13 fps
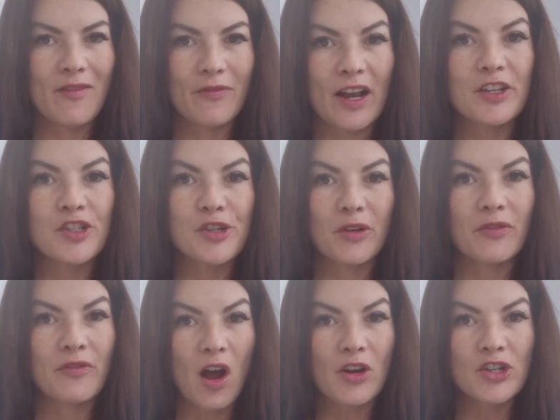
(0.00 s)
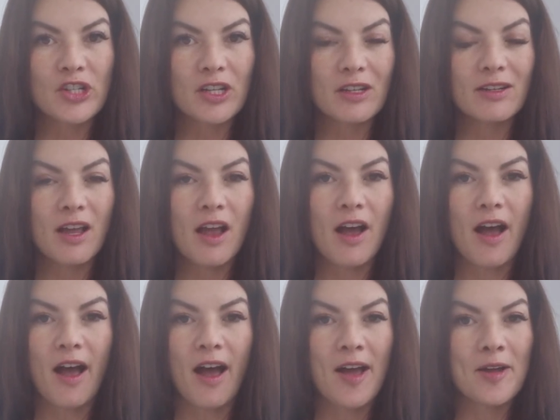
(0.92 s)
affects your function,
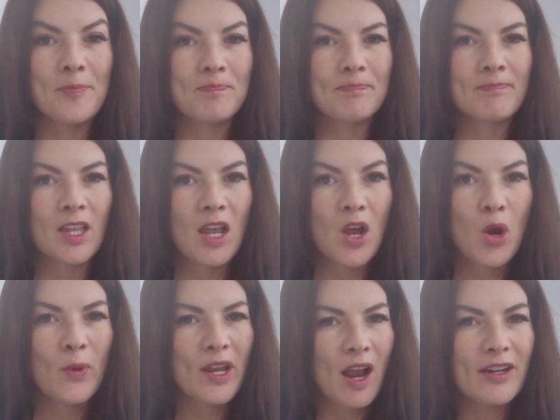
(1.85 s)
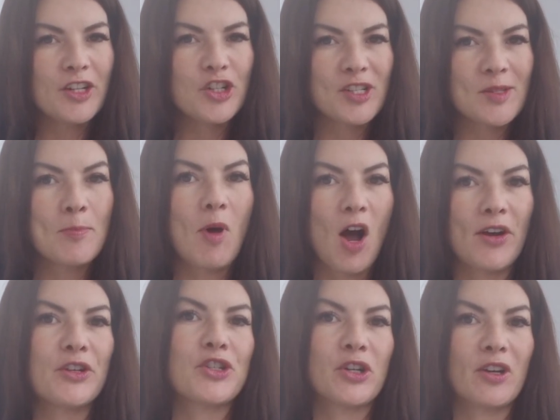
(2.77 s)
we kind of just
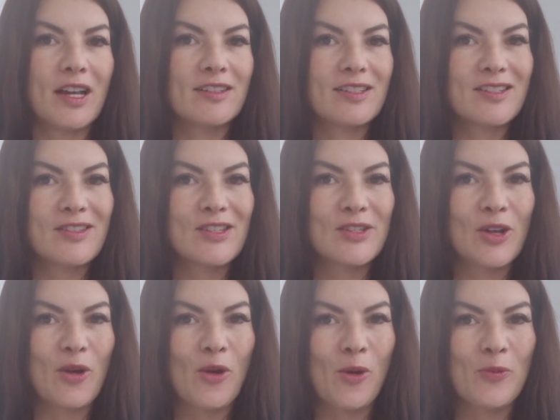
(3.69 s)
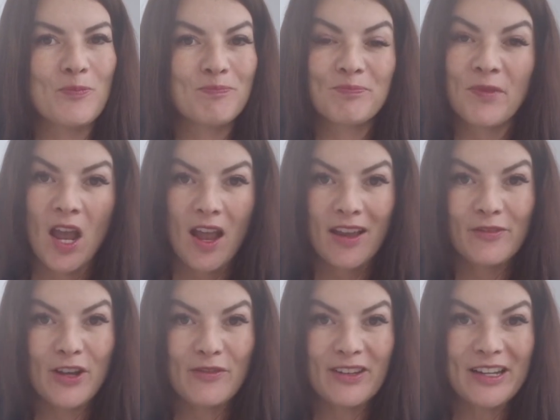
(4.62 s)
monitor it. So
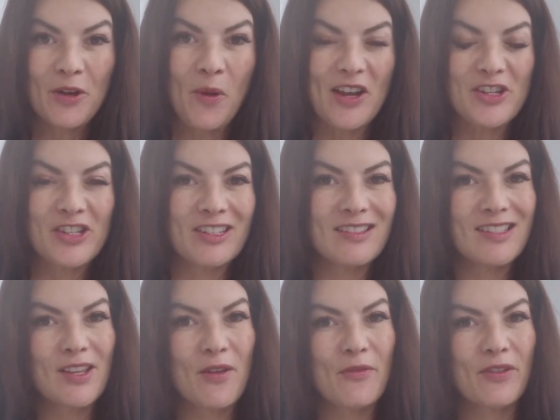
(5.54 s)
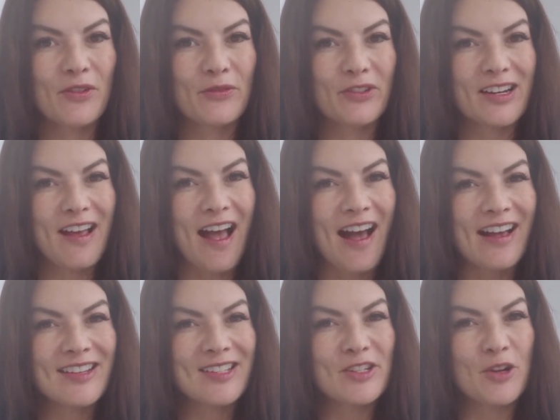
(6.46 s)
if you have any questions, feel free to
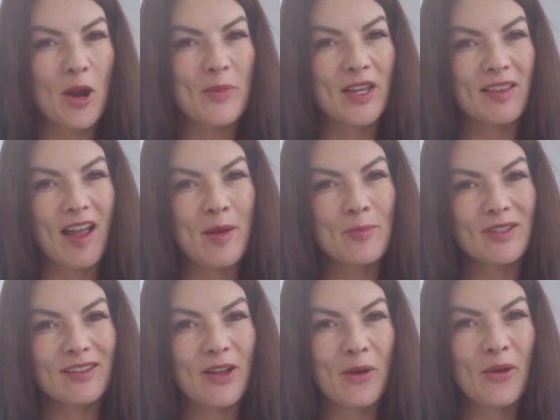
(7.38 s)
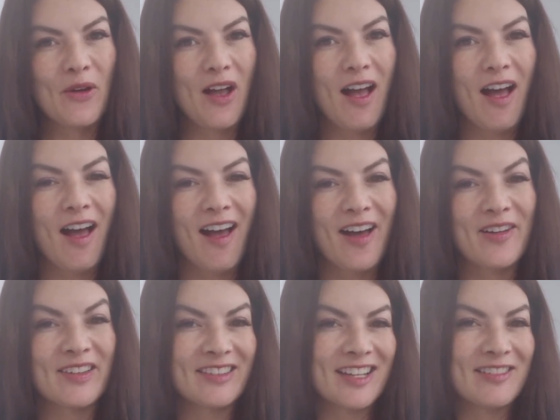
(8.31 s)
ask, drop me a line below,
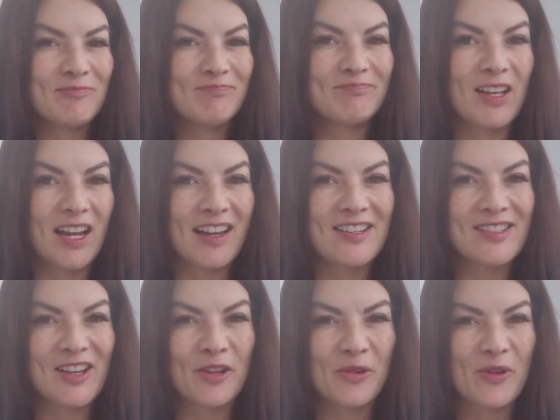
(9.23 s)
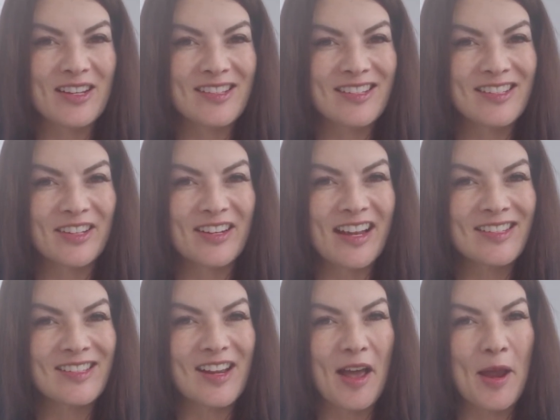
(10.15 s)
and then I guess otherwise until
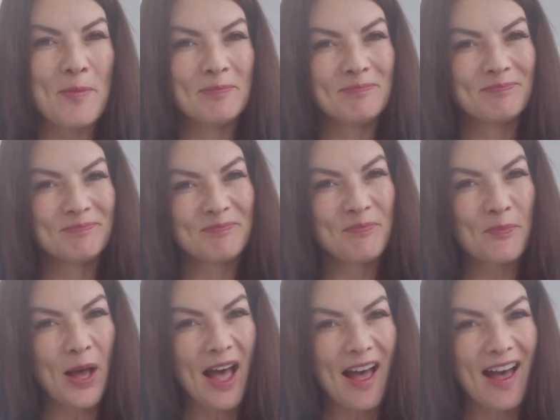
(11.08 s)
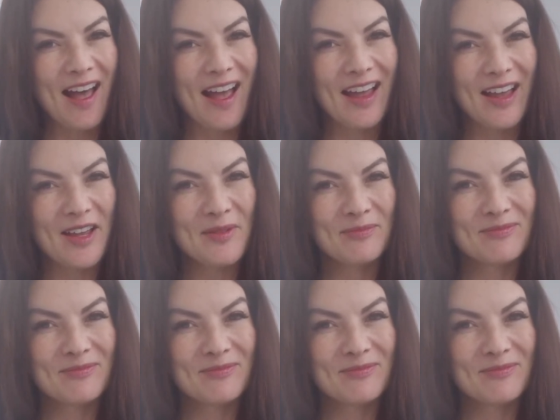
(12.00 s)
next time, bye!